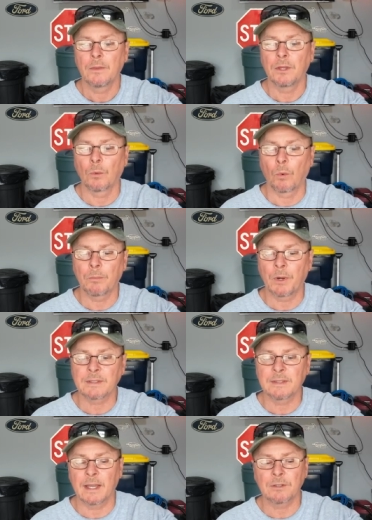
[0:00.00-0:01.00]
The award
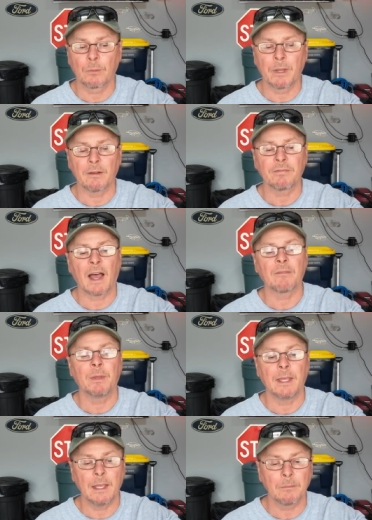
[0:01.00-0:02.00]
presentation will be at 5
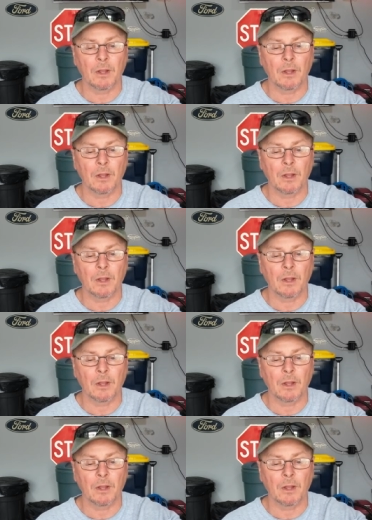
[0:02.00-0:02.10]
p.m.